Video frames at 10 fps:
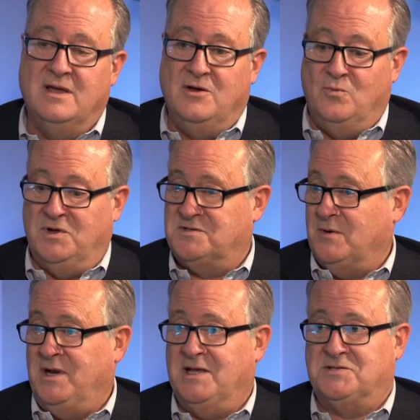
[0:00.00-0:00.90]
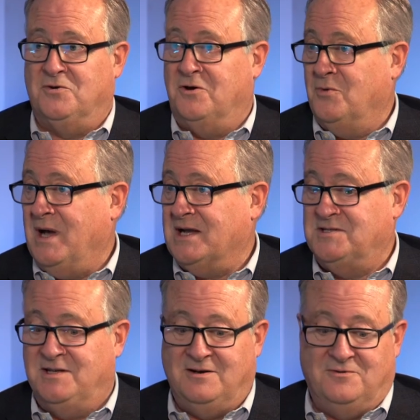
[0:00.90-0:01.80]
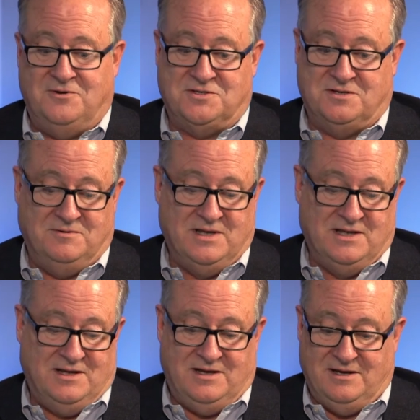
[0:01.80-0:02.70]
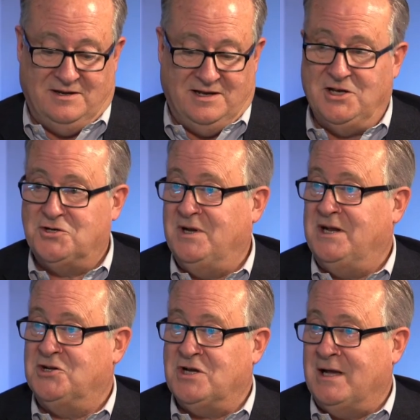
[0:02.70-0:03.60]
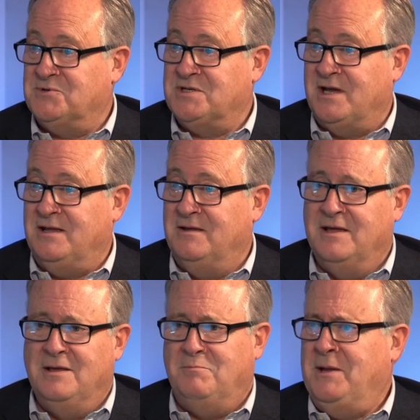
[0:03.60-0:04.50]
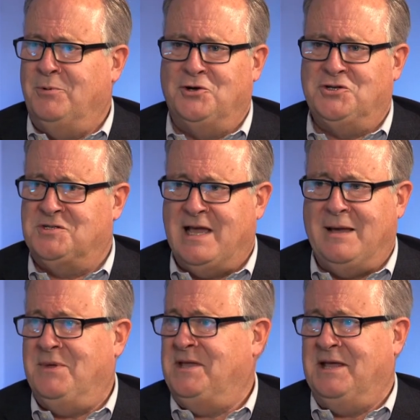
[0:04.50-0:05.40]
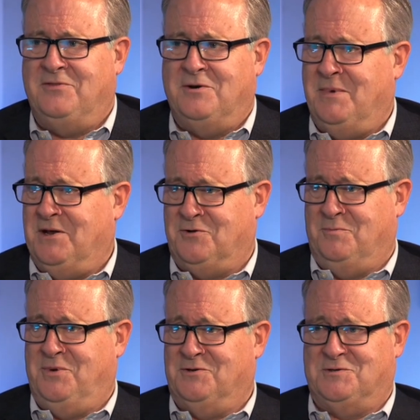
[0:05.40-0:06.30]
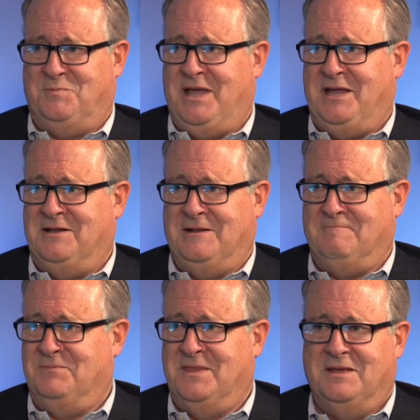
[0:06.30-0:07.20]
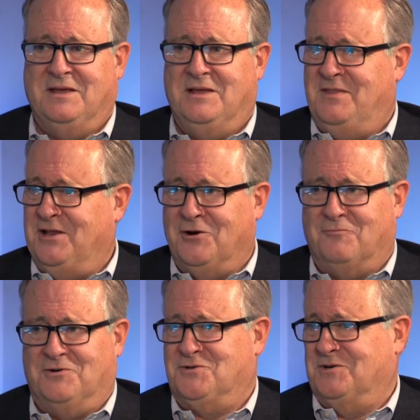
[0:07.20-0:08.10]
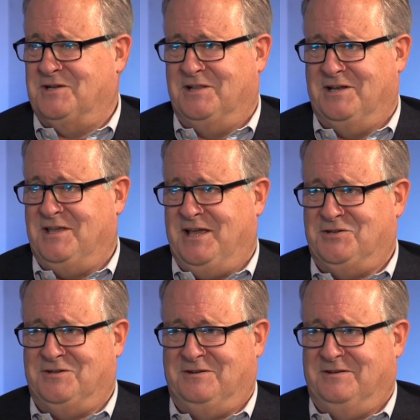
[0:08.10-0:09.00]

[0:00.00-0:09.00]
when someone has an auto accident or there's an injury at a job site, people are just happy getting their medical bills paid and they don't resort to litigation?